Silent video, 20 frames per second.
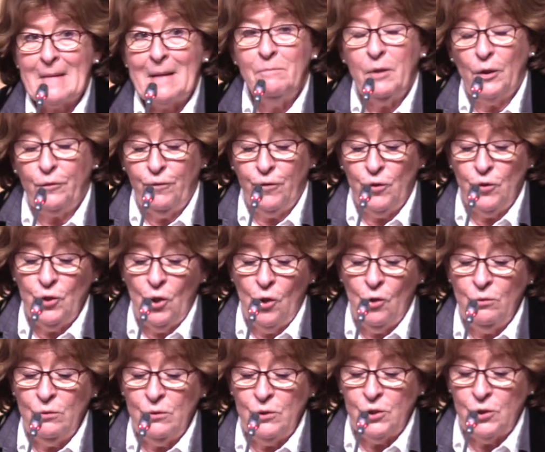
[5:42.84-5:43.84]
But for
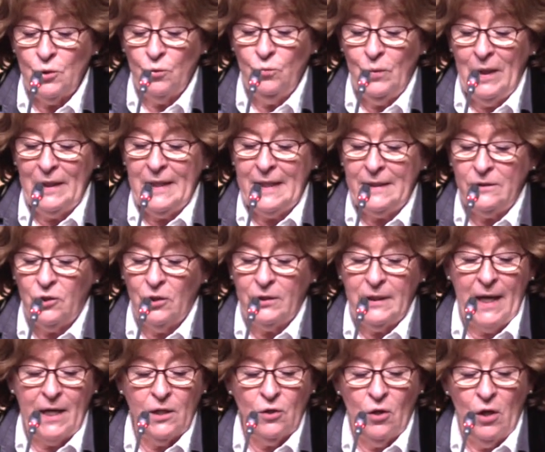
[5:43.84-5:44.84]
those willing to
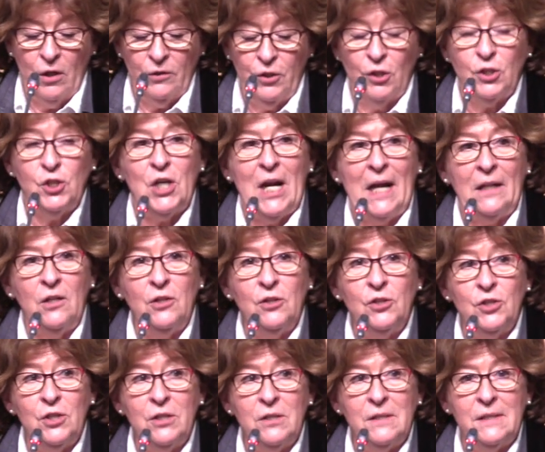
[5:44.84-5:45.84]
take on the
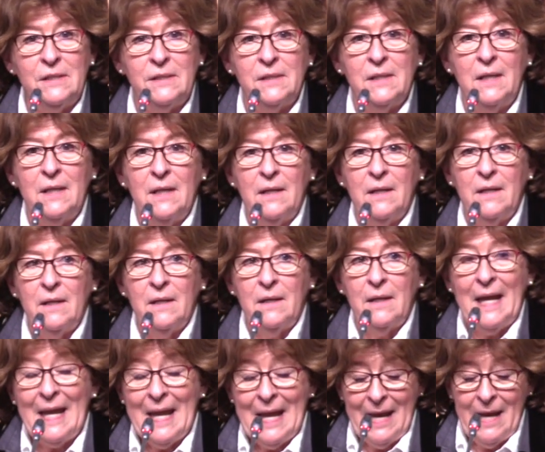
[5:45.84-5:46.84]
challenges
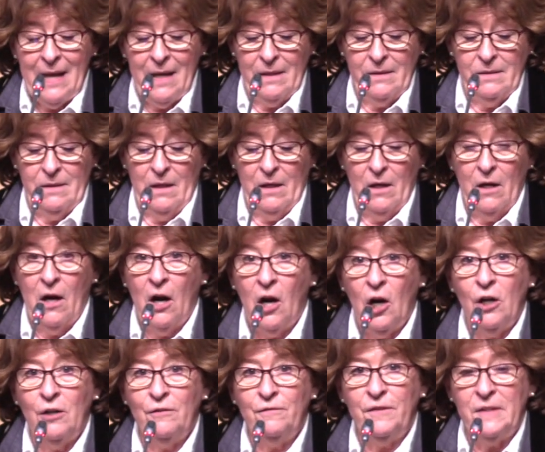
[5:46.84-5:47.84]
and
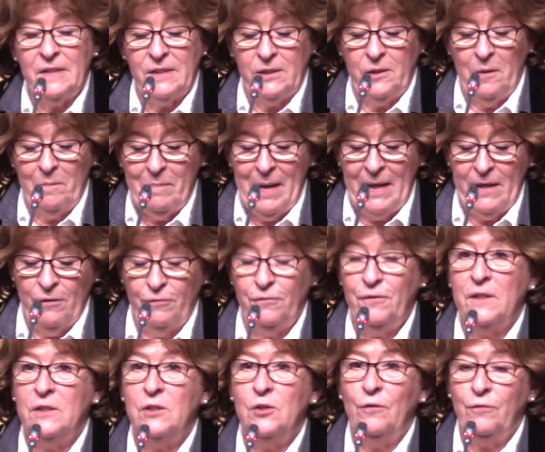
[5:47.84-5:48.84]
harvest the
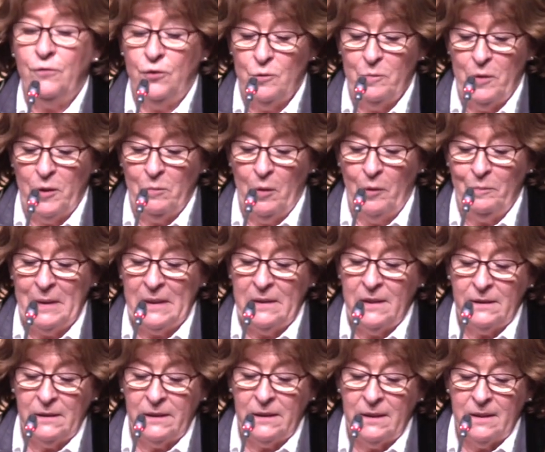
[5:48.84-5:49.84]
benefits of human
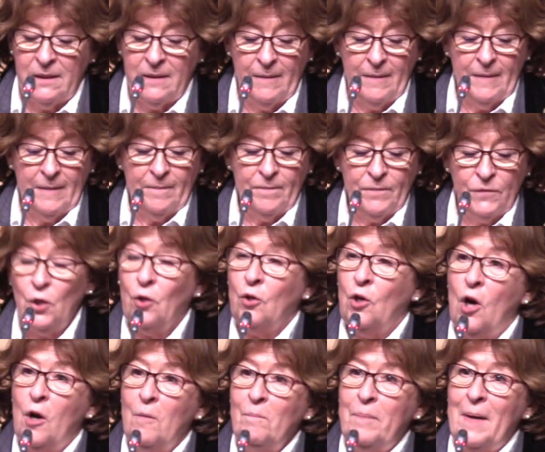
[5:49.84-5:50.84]
mobility, the
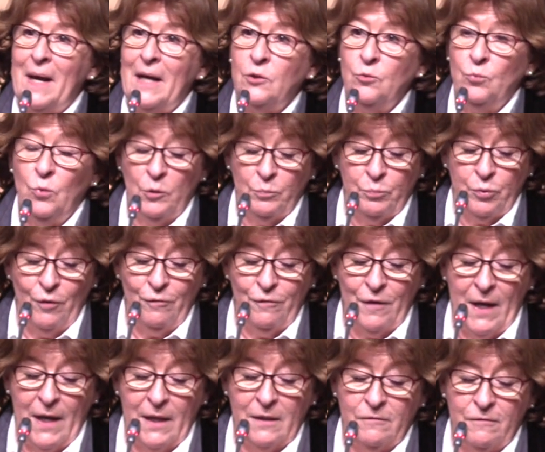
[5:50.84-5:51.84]
Compact will
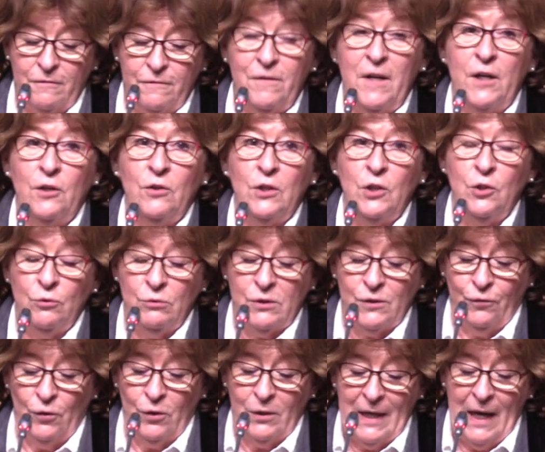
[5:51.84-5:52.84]
provide very
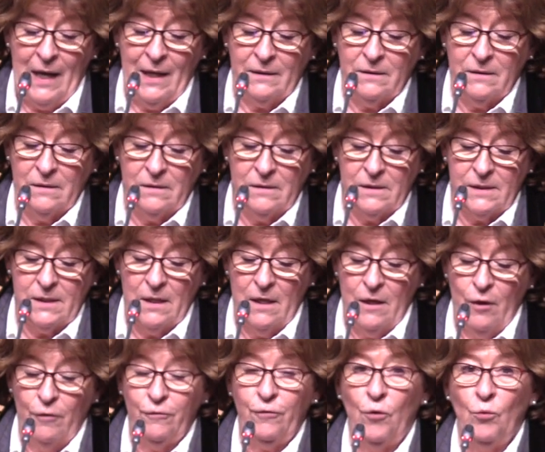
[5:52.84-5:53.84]
useful guidance
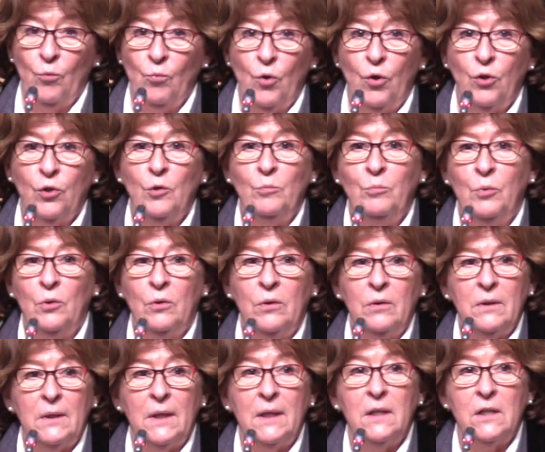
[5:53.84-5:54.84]
for workable
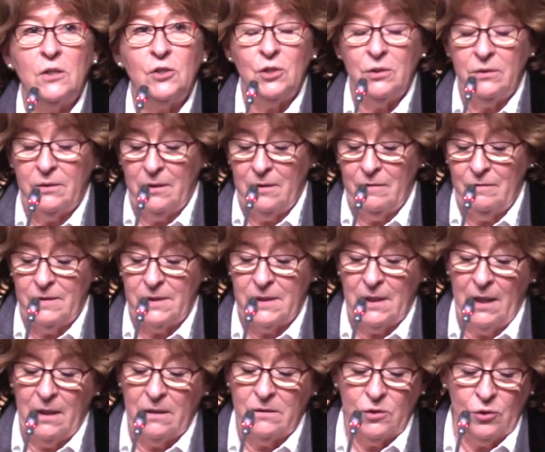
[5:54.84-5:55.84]

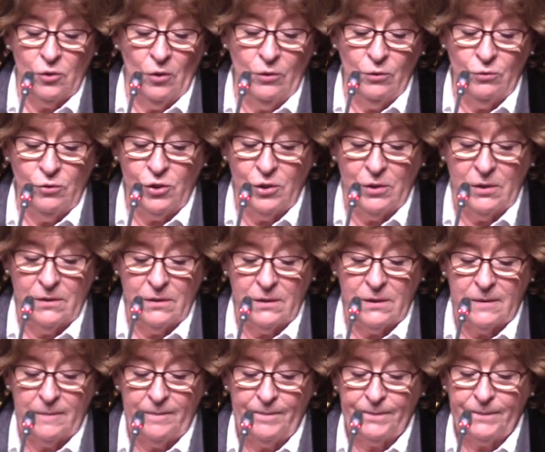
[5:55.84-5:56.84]
initiatives and
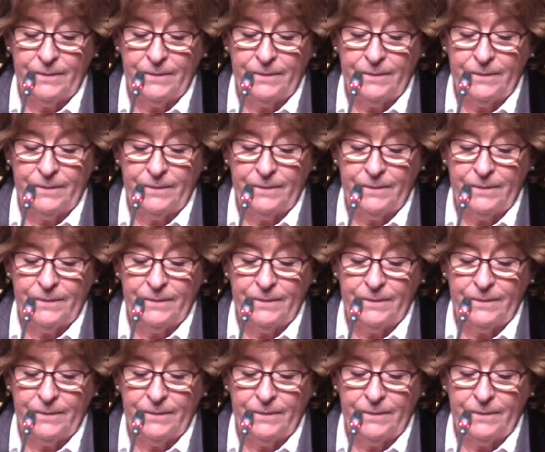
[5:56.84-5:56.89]
solutions.